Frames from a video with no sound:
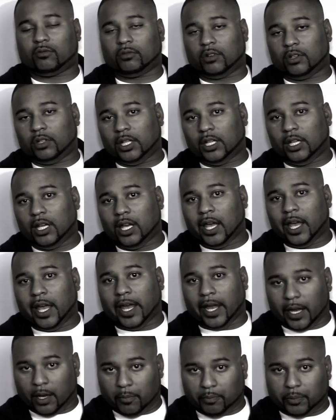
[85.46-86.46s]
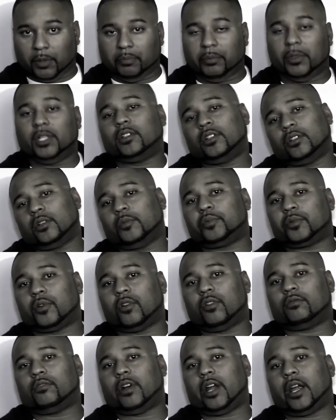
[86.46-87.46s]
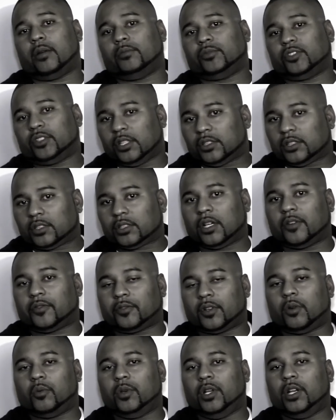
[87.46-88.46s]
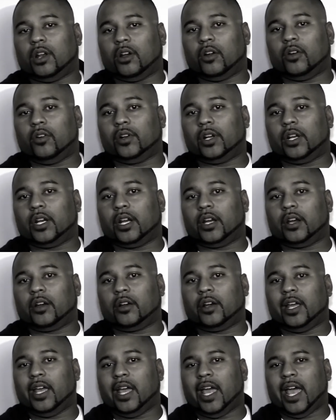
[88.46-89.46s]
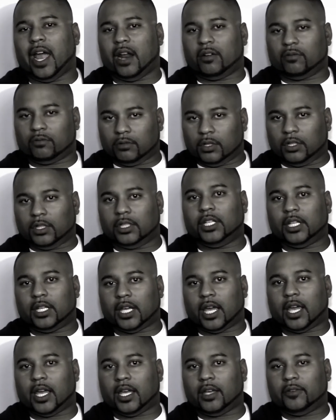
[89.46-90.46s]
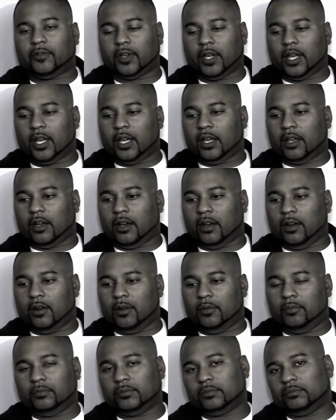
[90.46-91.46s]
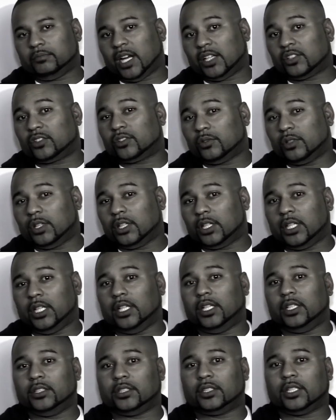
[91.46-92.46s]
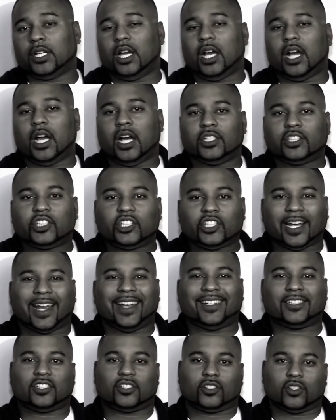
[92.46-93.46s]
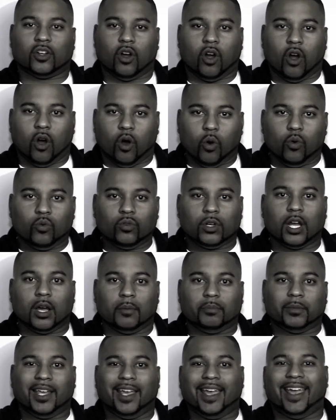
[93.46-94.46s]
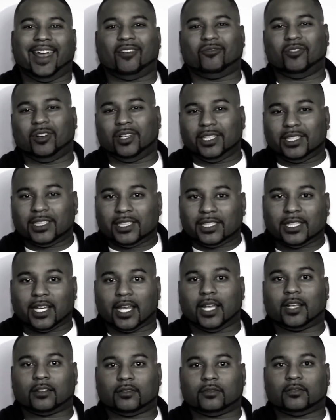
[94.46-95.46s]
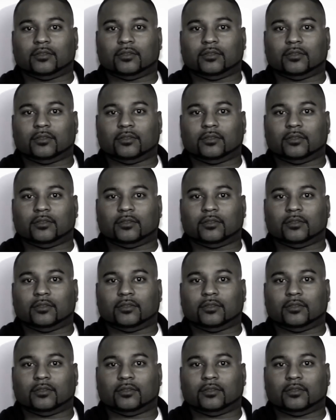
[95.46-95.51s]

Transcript: really implementing the programs and the stuff that we learned in there, and really gave my student leaders a chance to own up and really take